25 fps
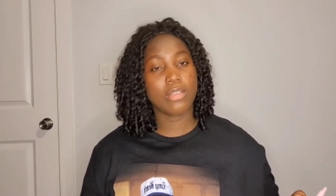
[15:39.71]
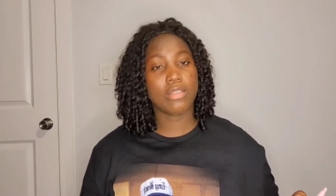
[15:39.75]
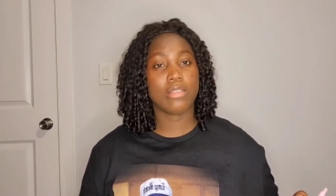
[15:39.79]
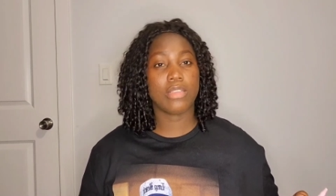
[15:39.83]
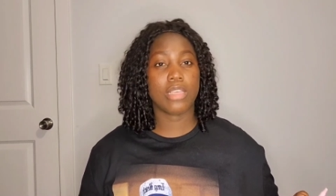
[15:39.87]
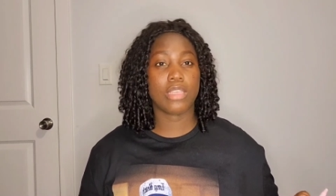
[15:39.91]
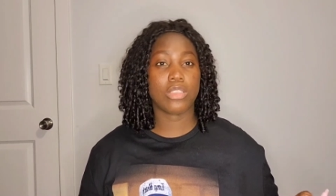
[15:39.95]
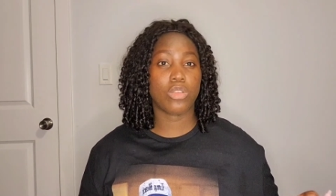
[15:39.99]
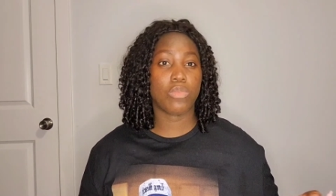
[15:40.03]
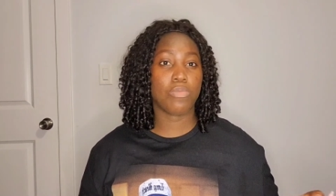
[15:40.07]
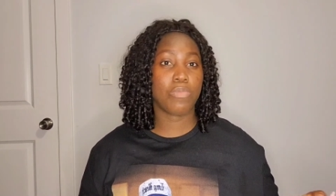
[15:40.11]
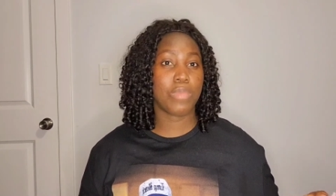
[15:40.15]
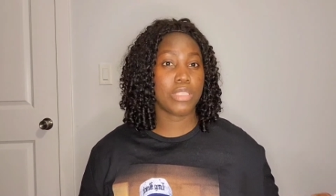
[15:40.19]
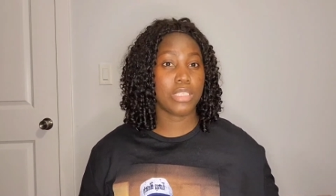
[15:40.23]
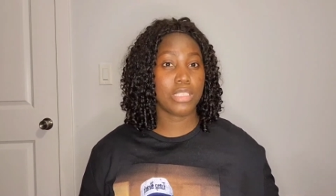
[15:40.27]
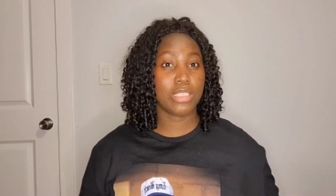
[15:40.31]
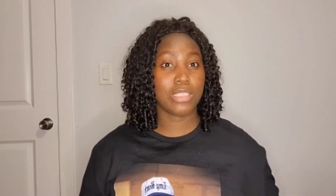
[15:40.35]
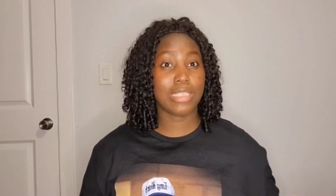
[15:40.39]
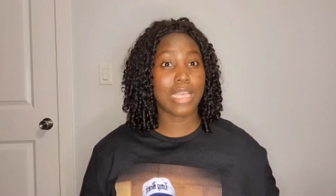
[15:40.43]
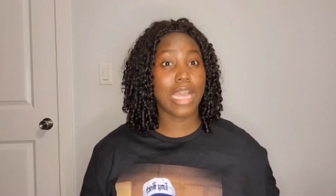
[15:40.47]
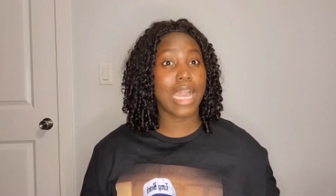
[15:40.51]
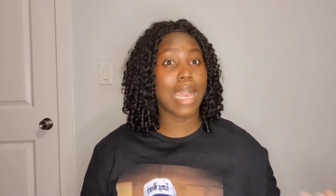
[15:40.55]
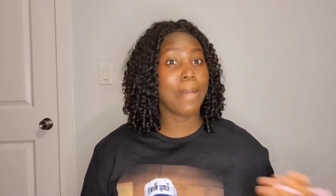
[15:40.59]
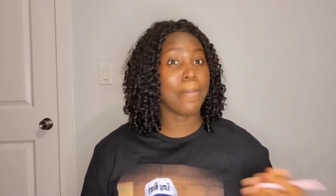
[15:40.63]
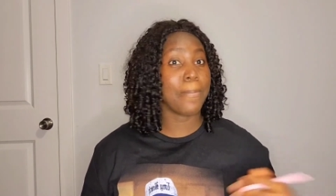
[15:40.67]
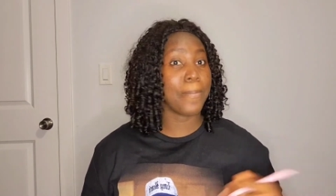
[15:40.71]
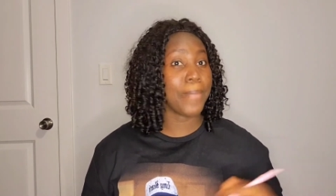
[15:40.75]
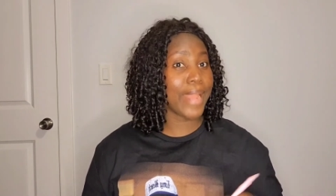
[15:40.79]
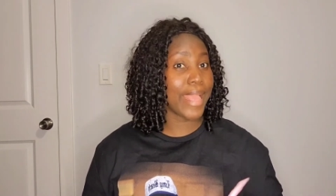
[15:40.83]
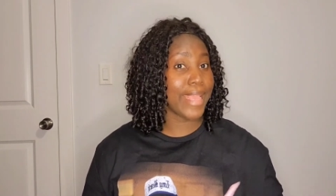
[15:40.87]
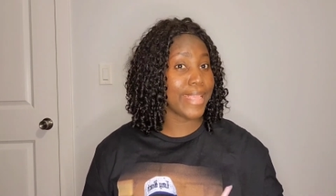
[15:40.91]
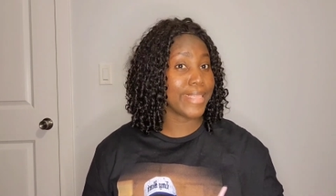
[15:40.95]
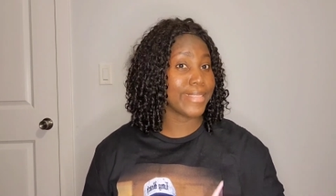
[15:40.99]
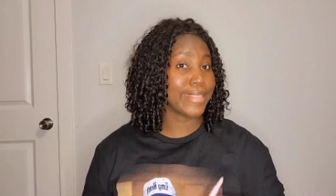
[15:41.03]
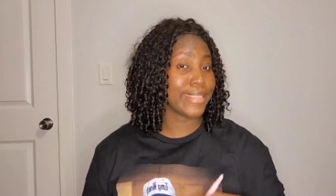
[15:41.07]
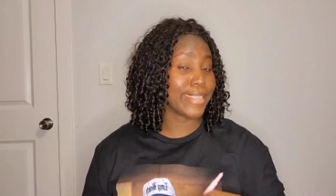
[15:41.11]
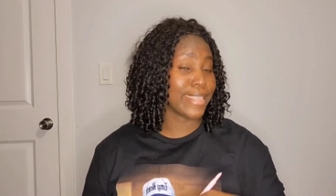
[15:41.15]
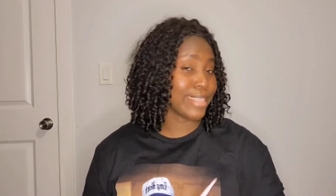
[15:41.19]
There are some persons that
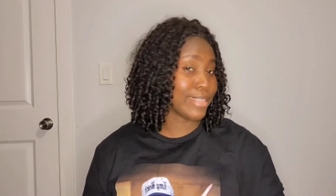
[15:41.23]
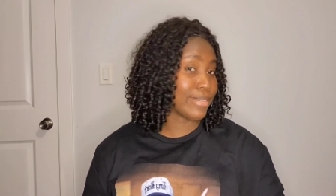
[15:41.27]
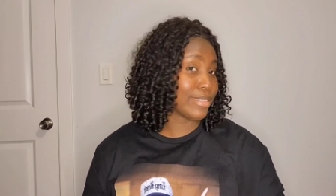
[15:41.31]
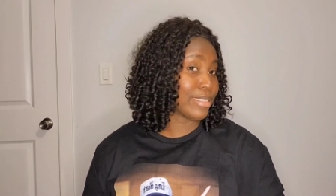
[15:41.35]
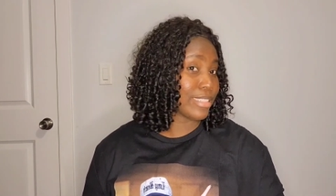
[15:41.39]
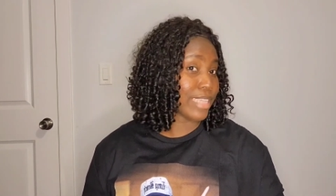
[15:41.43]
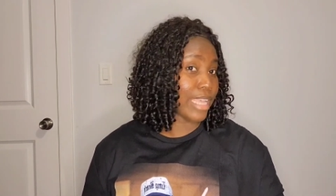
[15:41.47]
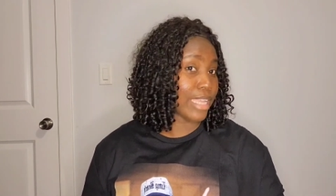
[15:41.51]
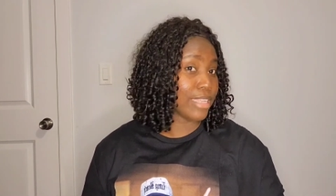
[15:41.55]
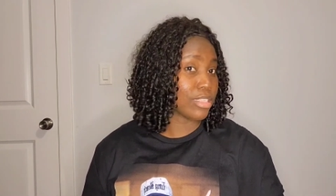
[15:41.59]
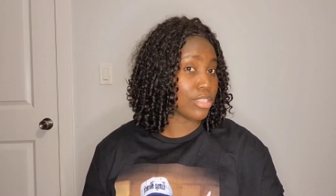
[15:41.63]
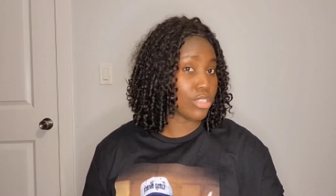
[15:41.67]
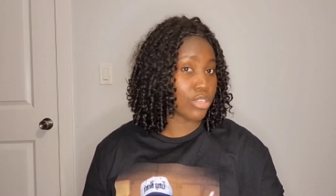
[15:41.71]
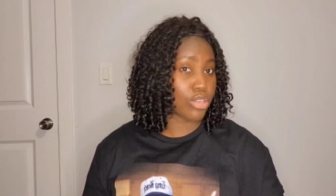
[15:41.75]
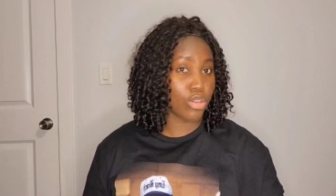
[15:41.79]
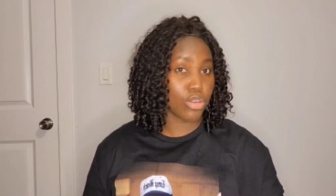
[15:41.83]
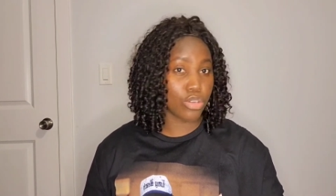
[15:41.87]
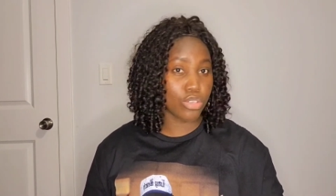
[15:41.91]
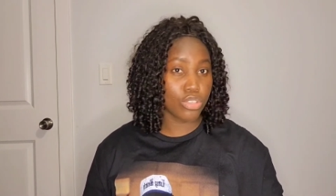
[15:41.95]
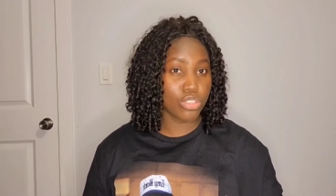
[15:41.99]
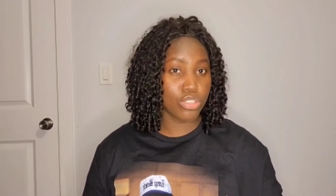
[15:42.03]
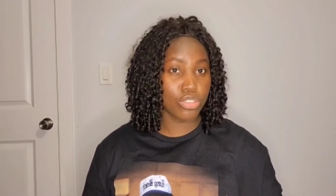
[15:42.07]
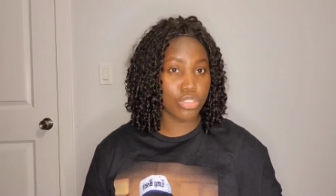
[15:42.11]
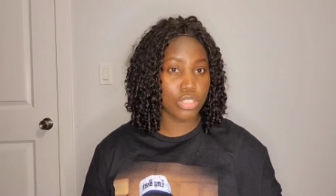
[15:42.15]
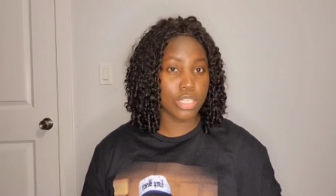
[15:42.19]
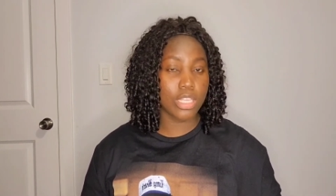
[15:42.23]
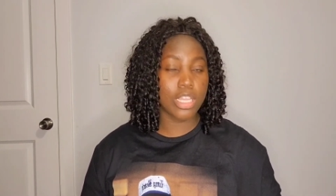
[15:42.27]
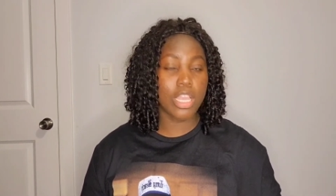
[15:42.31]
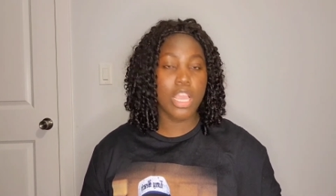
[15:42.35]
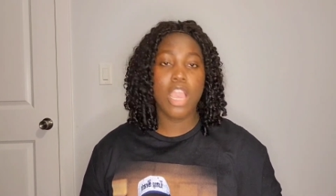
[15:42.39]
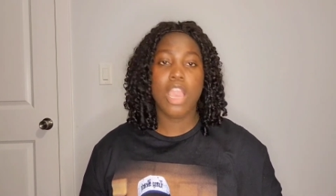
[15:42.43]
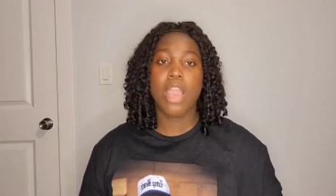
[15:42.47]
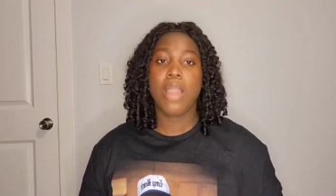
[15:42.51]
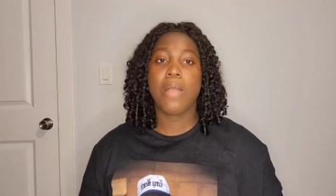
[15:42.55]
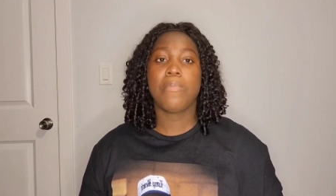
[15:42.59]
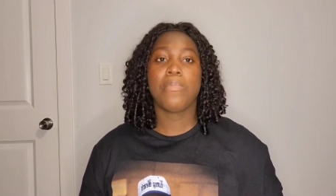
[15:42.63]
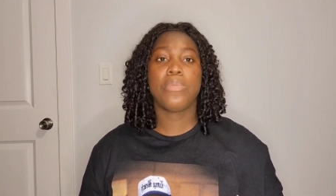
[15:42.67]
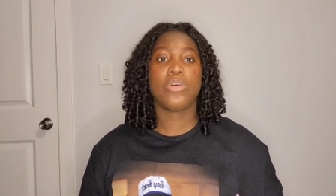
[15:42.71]
applies inside the country,
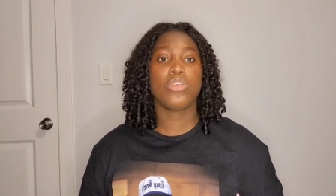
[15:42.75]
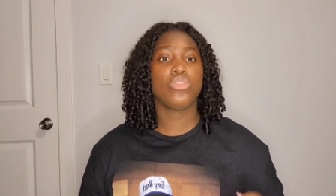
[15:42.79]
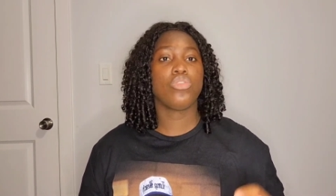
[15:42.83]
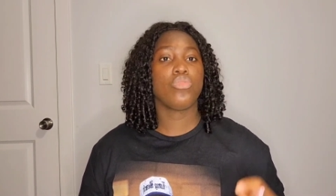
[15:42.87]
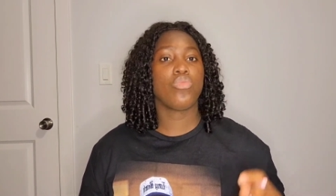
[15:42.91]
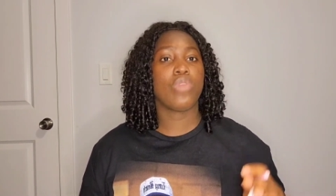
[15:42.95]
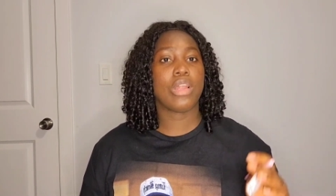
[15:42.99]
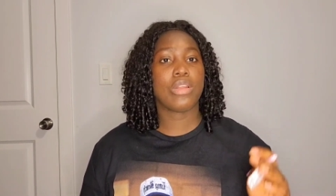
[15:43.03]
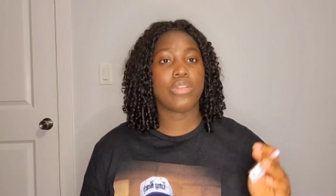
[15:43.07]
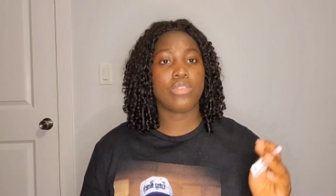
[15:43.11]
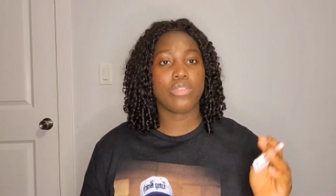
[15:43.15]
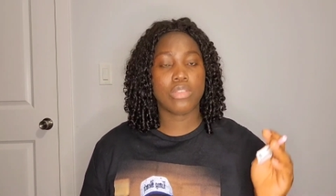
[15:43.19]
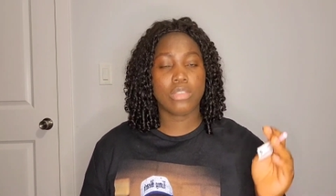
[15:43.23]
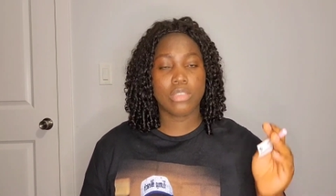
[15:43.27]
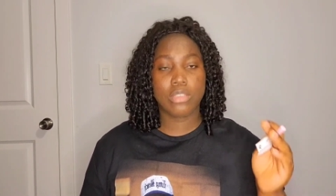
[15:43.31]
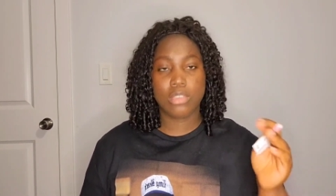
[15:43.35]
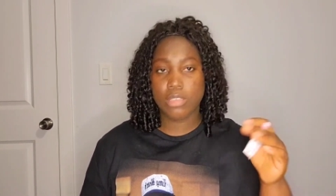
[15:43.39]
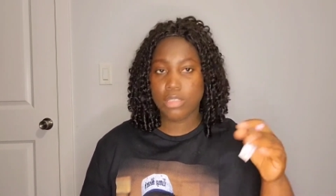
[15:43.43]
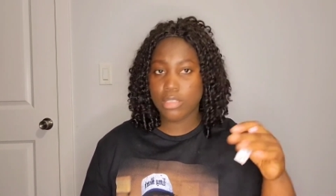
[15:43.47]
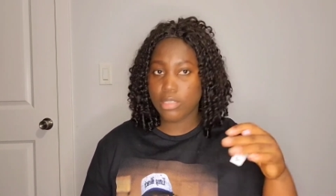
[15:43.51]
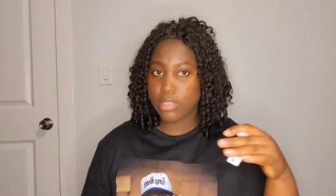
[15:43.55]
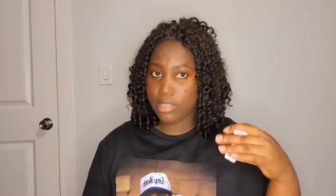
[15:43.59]
but you are not,